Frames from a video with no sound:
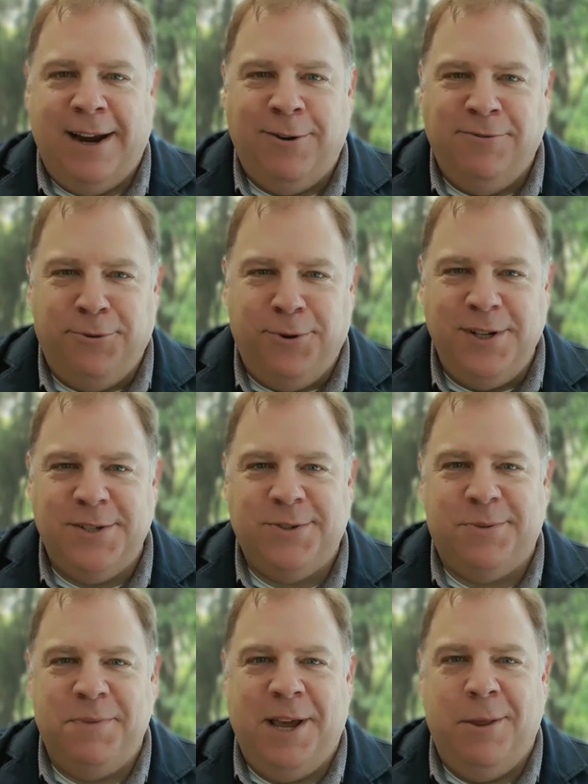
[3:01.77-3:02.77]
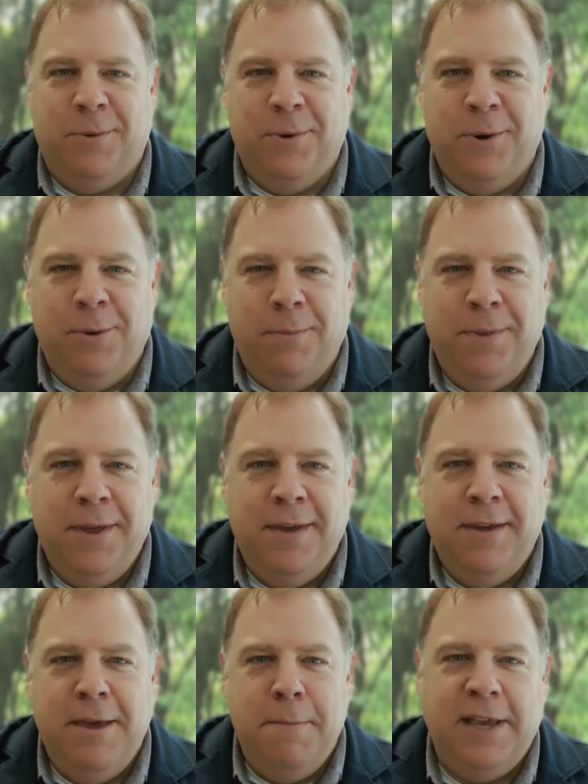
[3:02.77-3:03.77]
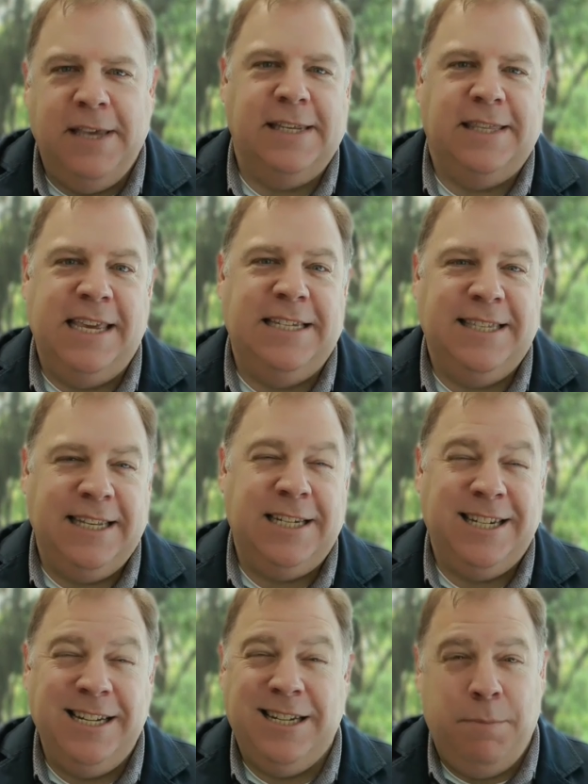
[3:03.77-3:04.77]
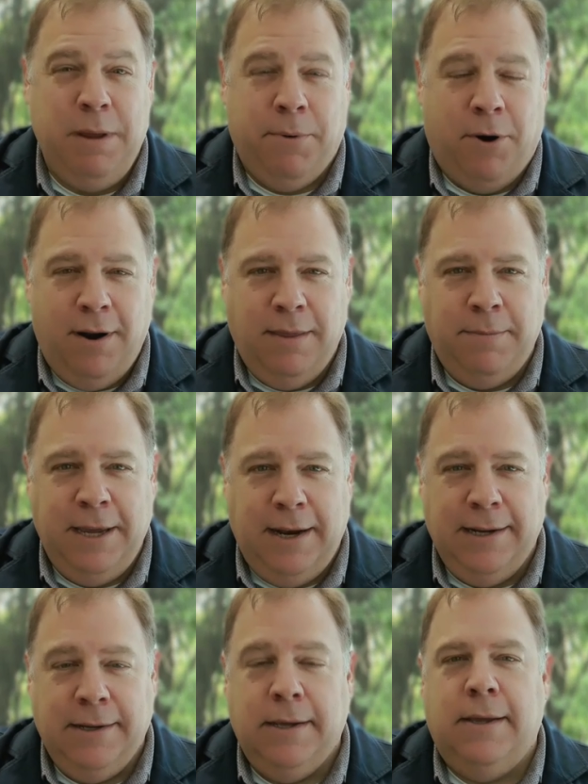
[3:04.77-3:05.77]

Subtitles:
her voice from the other room because it thinks that she should be part of the meeting.